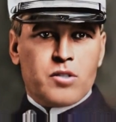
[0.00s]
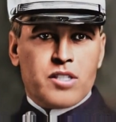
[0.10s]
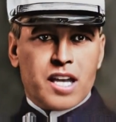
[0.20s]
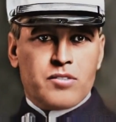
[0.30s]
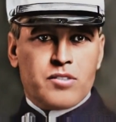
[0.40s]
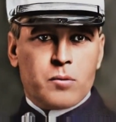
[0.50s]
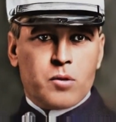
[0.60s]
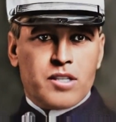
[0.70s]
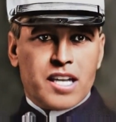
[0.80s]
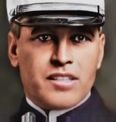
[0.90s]
honored to have
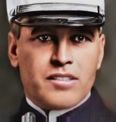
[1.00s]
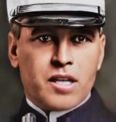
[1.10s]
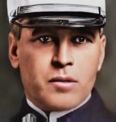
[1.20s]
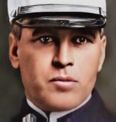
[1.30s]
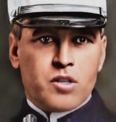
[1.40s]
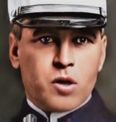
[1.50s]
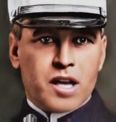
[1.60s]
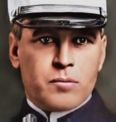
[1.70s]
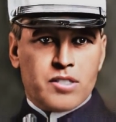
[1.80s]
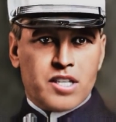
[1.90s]
number 10 named the
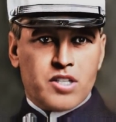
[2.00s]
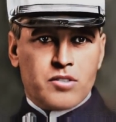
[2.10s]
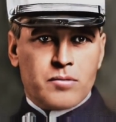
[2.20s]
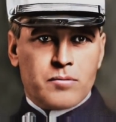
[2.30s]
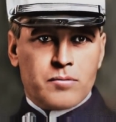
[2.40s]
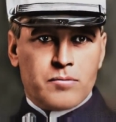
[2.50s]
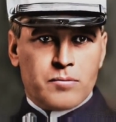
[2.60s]
Graham Station.